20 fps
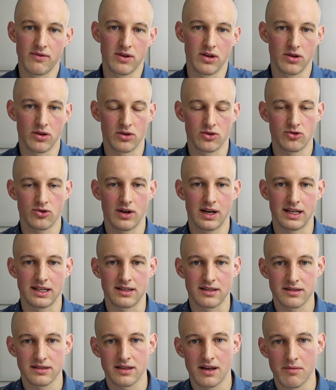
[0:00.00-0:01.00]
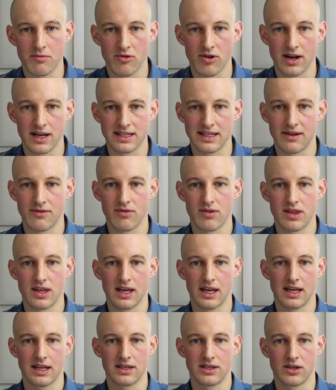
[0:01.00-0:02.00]
You can try and summarize
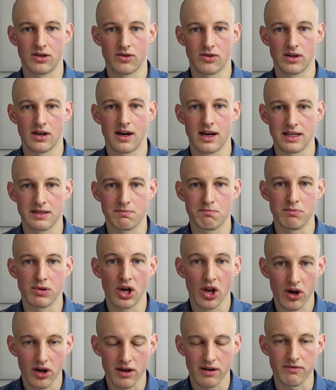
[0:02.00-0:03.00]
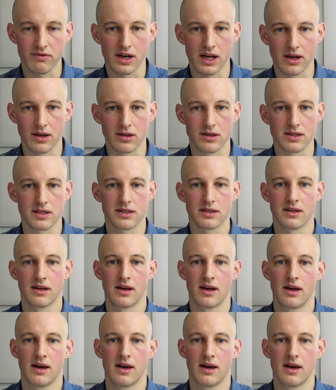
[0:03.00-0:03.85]
everything into your nice block of notes.